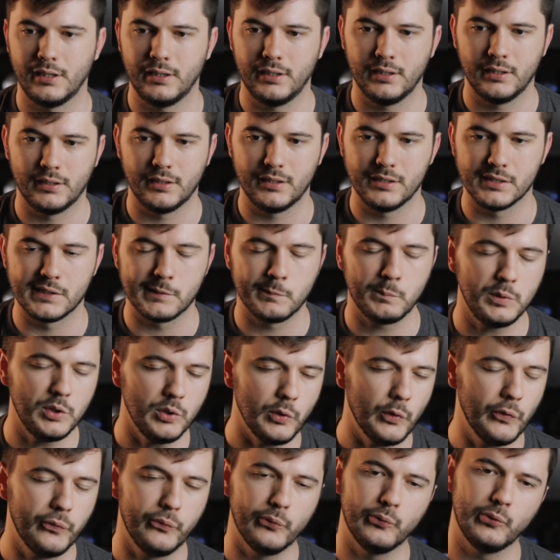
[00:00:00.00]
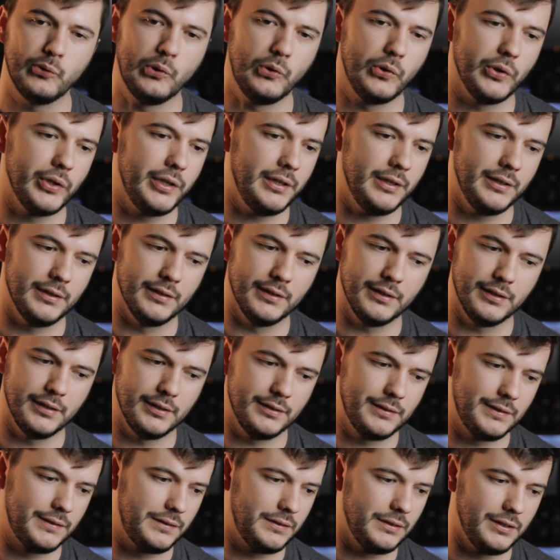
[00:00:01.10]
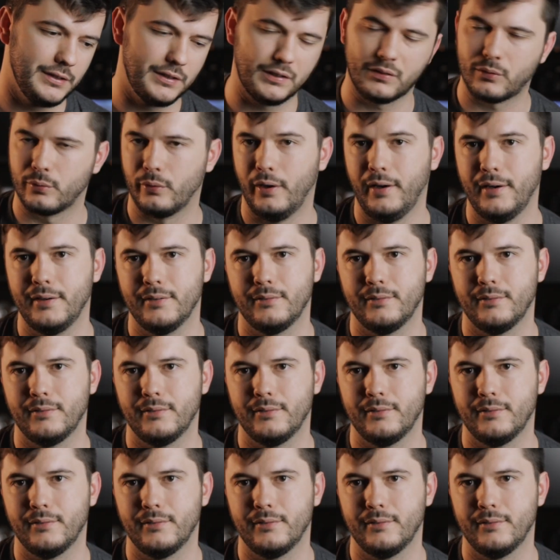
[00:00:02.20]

and it's beautiful and it's great.